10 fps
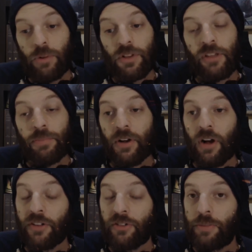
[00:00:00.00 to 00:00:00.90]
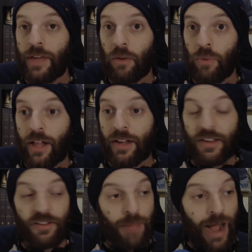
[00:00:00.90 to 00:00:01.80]
Woodland Spirit, also being a relic,
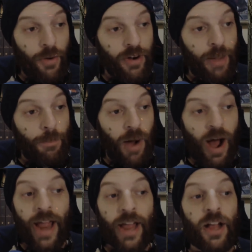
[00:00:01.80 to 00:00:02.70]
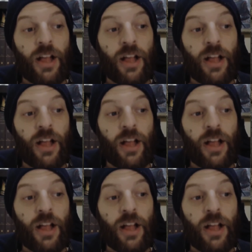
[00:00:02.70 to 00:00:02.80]
is powered up by